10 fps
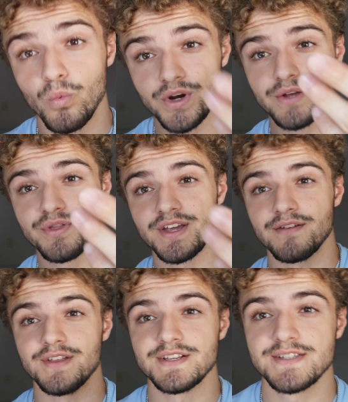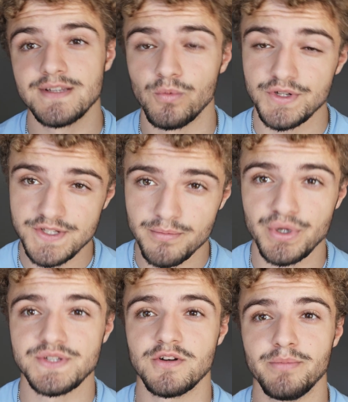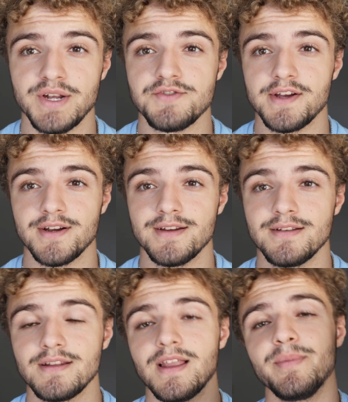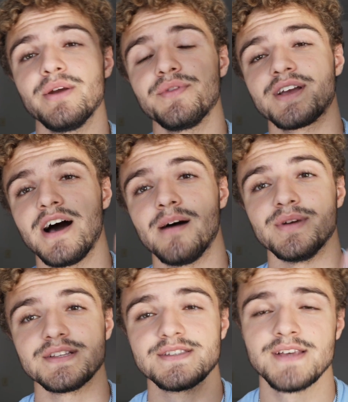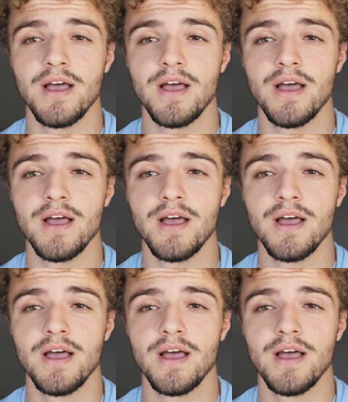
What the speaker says: What do you think of this? What's your personal bench record? Let me know in the comments.